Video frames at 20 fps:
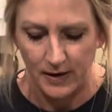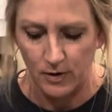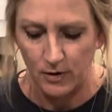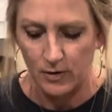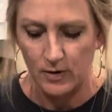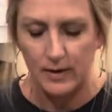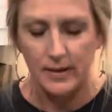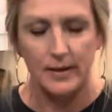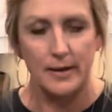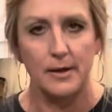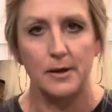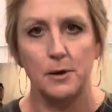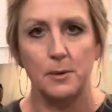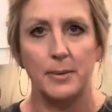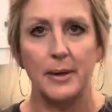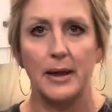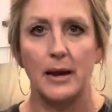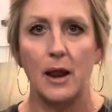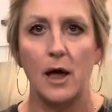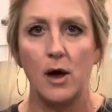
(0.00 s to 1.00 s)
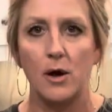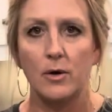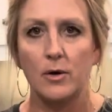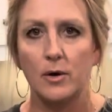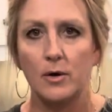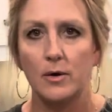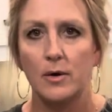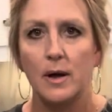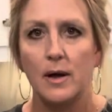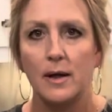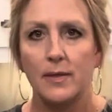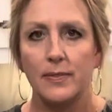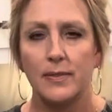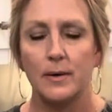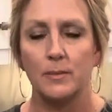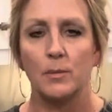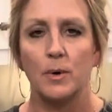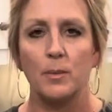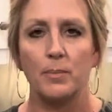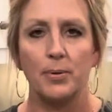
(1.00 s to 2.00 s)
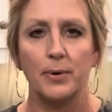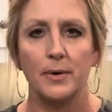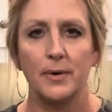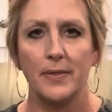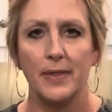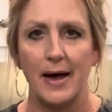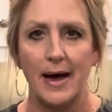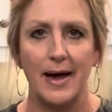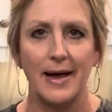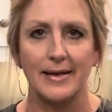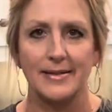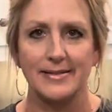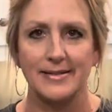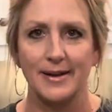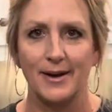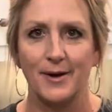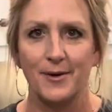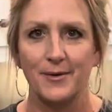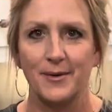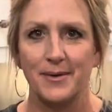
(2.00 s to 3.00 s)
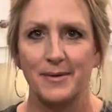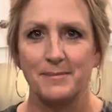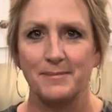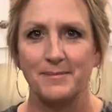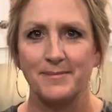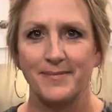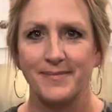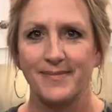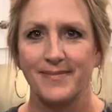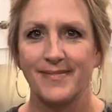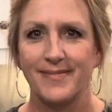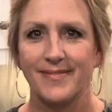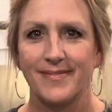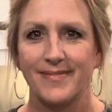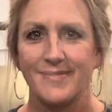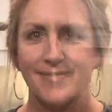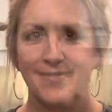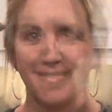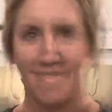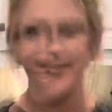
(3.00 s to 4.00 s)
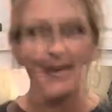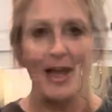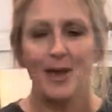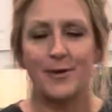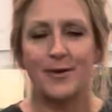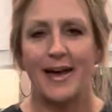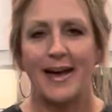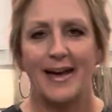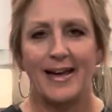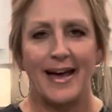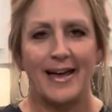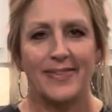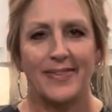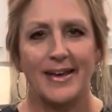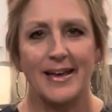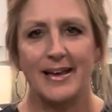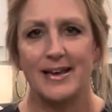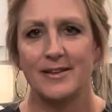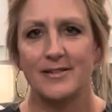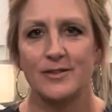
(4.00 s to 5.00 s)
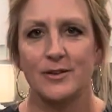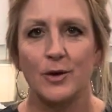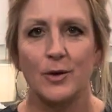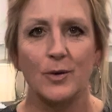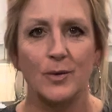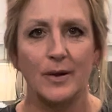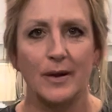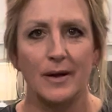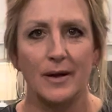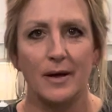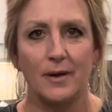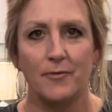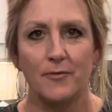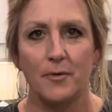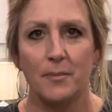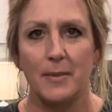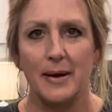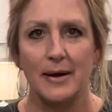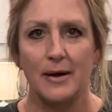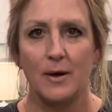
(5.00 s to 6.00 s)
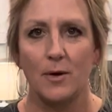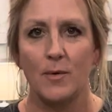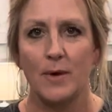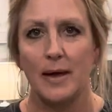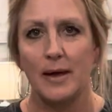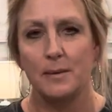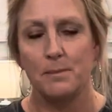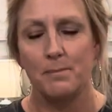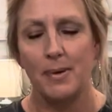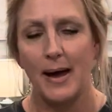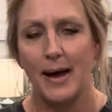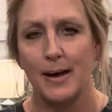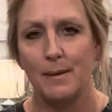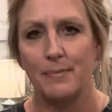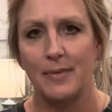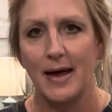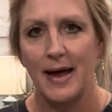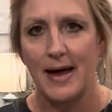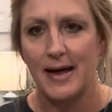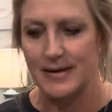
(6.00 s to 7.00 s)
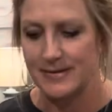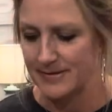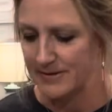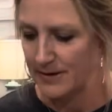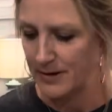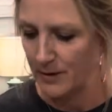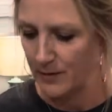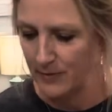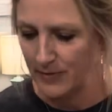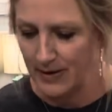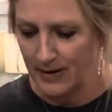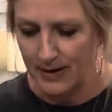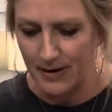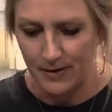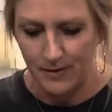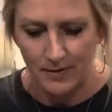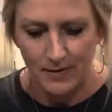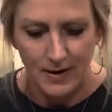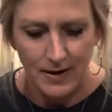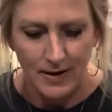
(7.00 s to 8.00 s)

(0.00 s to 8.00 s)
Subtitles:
cool a little bit longer, then we'll put the icing on them. Okay, I think it's cool enough for me to go ahead and pipe the icing on there.